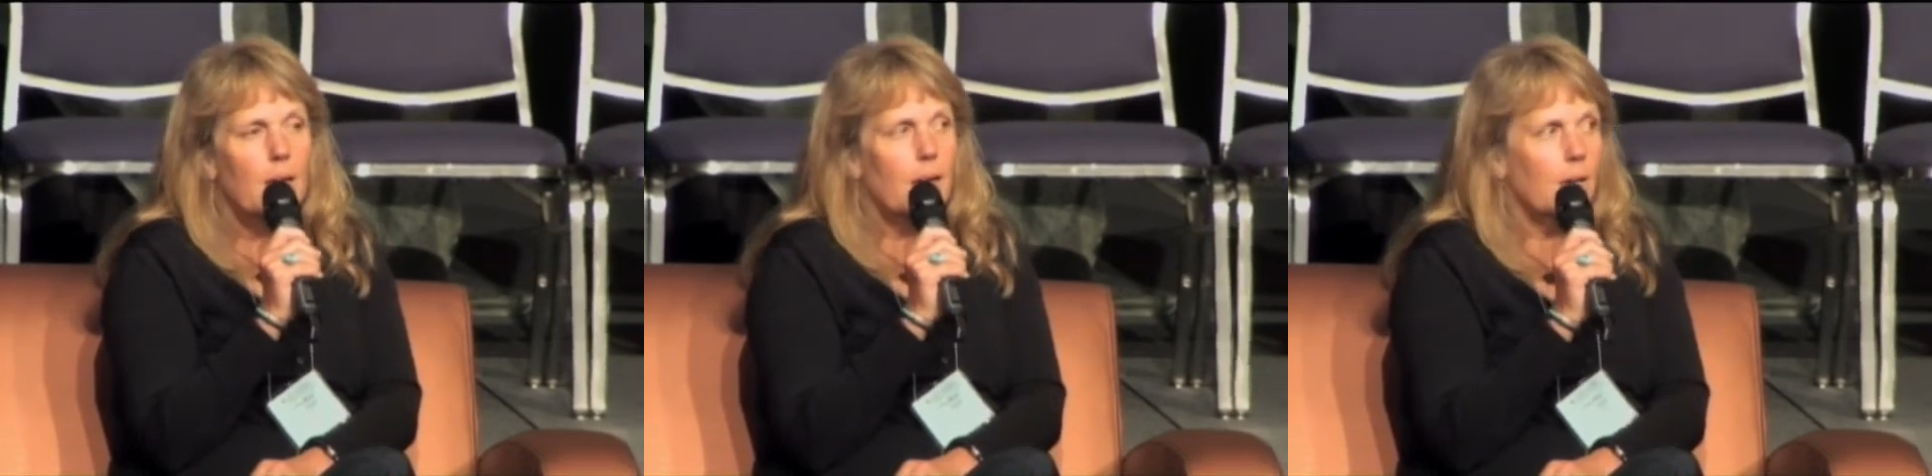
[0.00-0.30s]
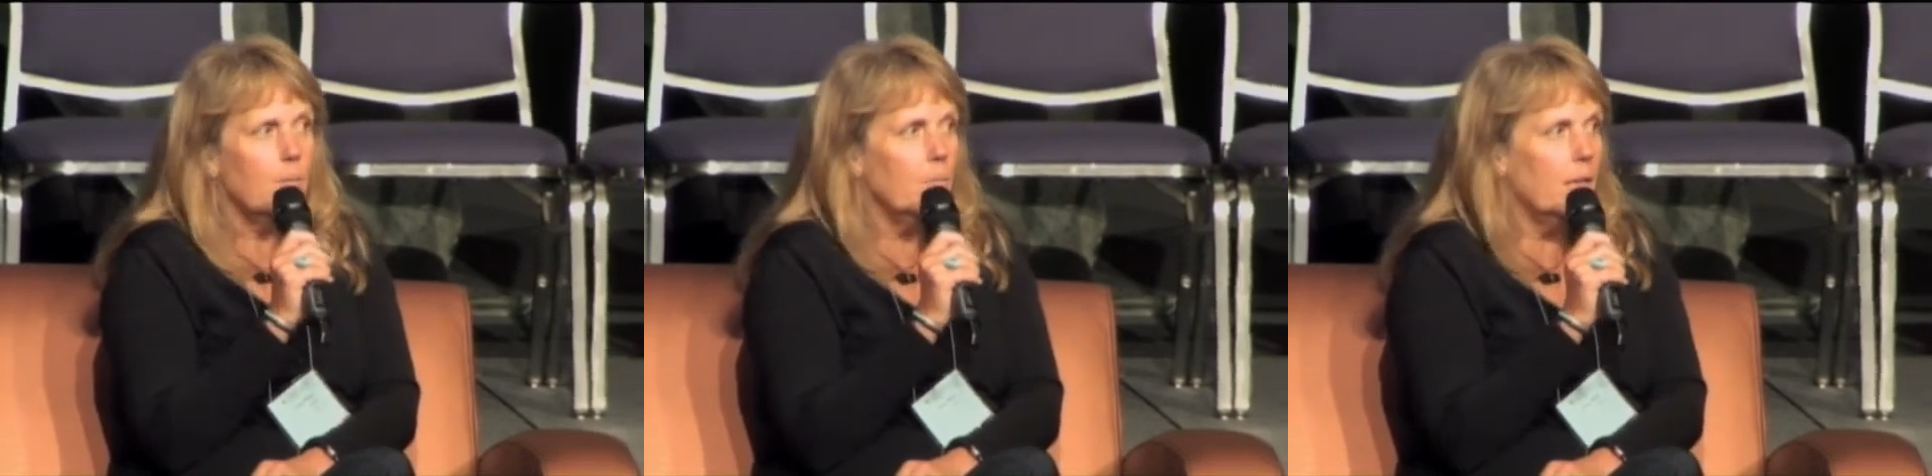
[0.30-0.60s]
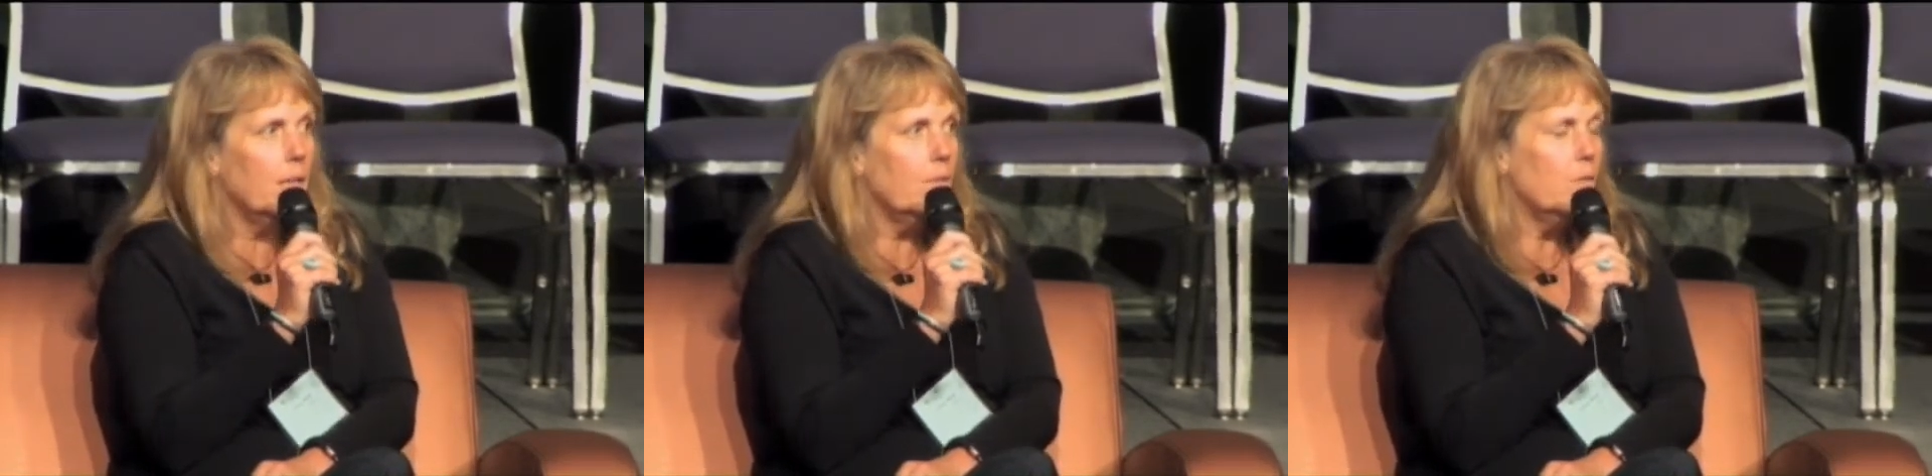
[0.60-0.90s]

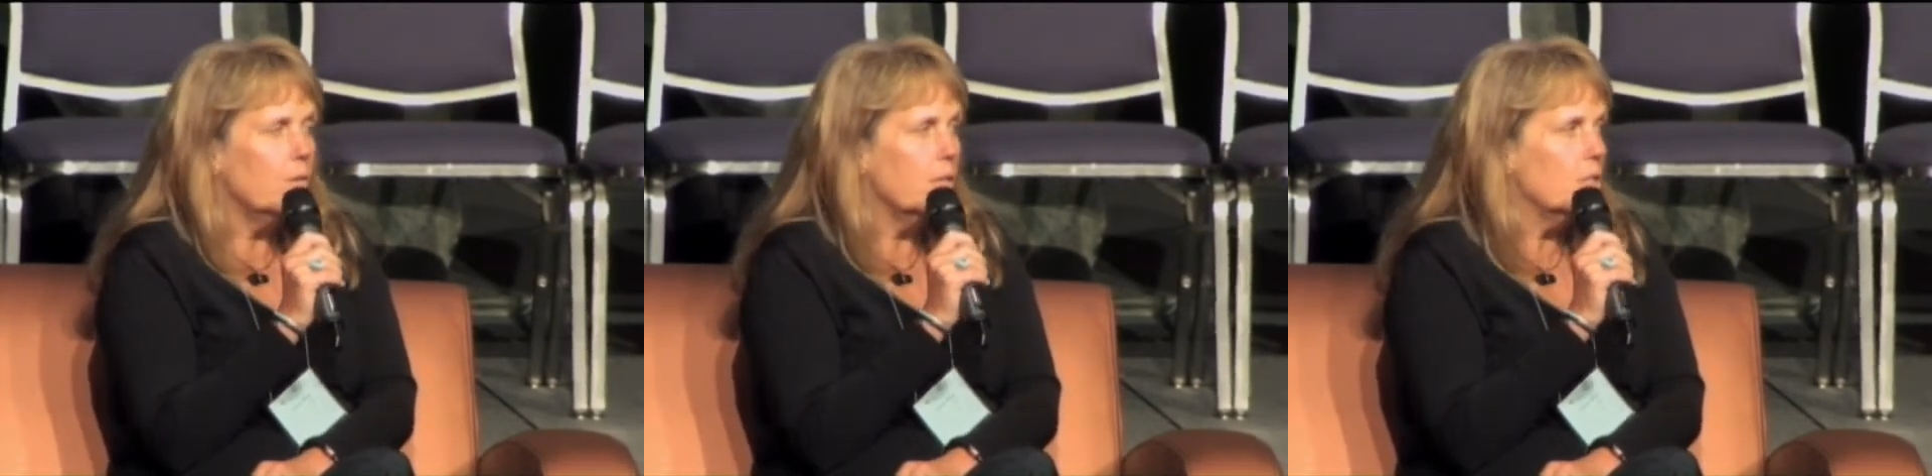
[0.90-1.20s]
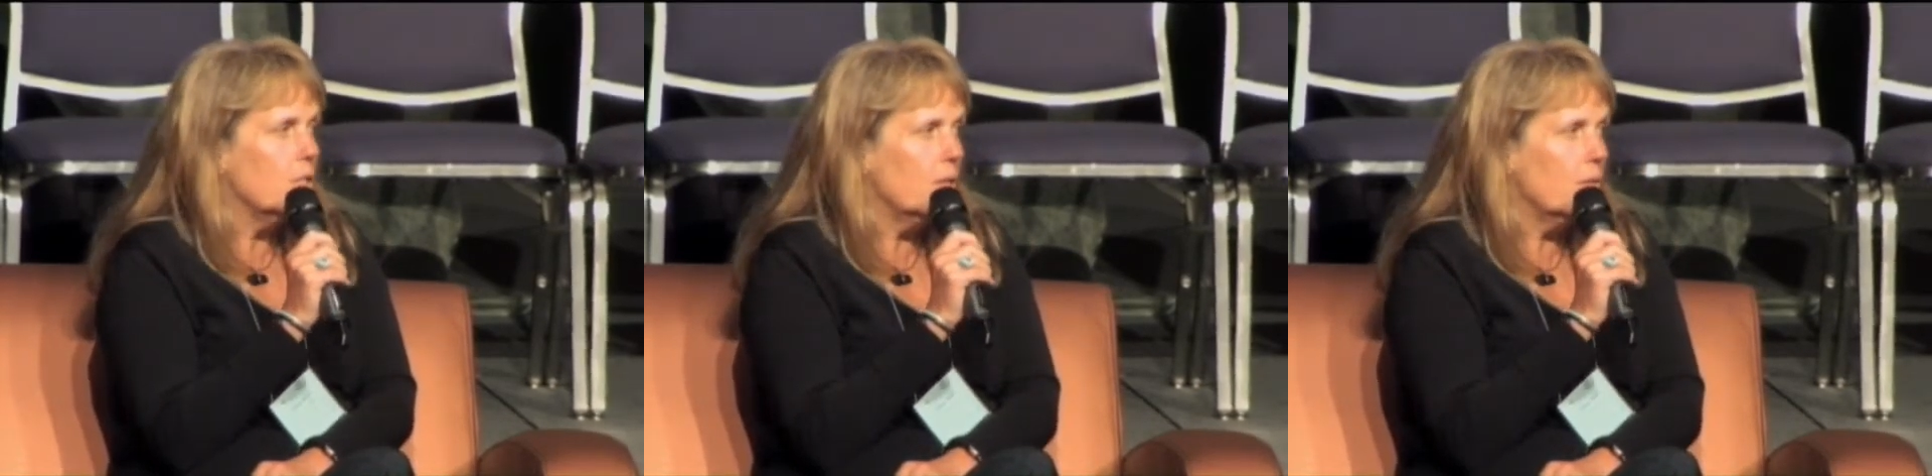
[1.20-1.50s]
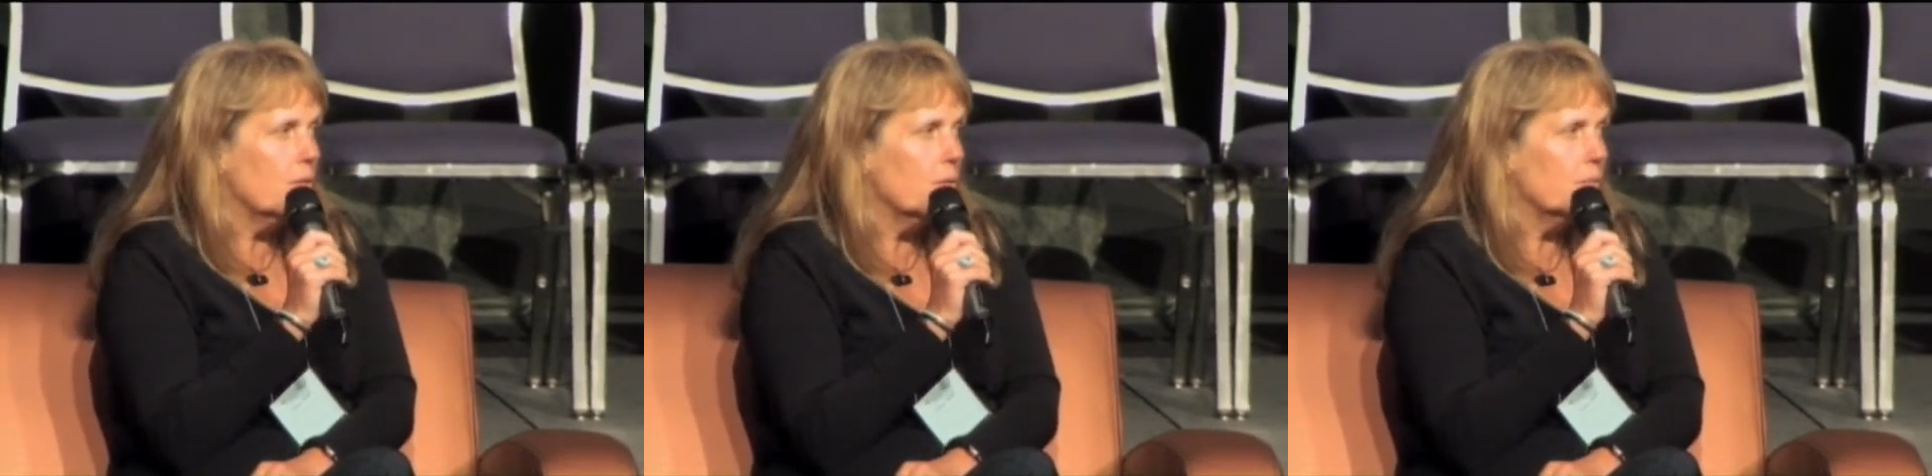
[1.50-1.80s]
and they've known each
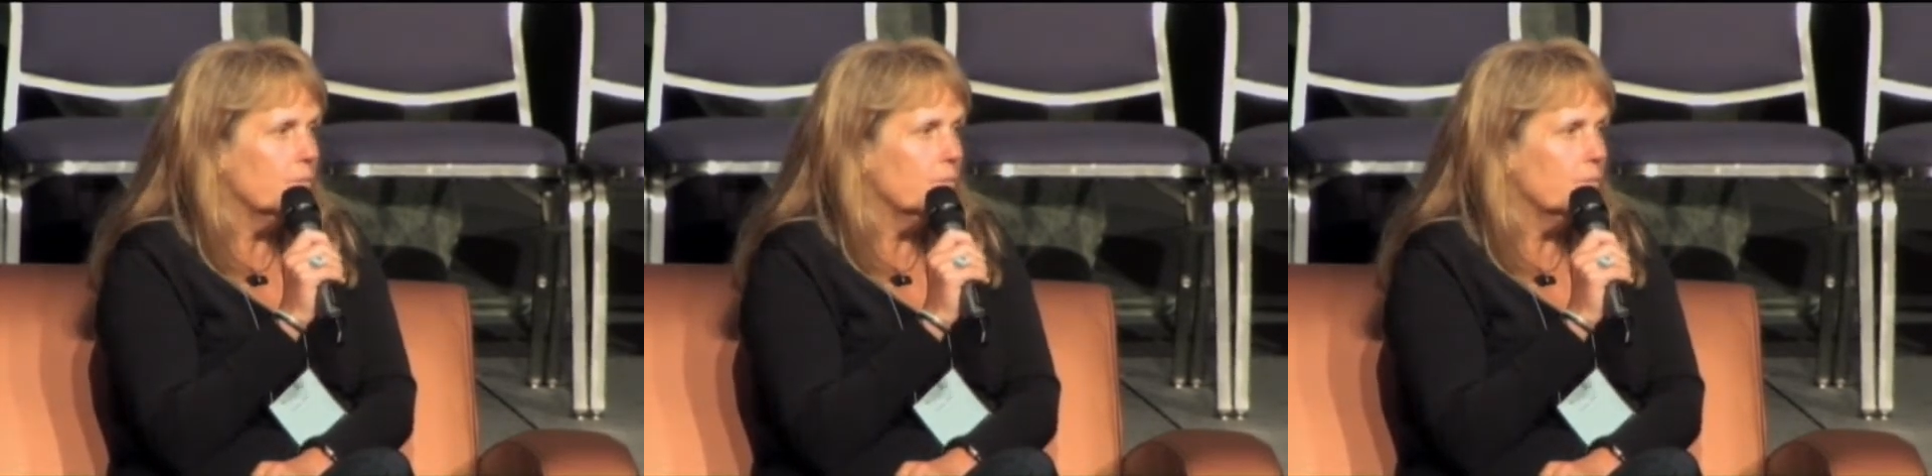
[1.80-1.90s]
other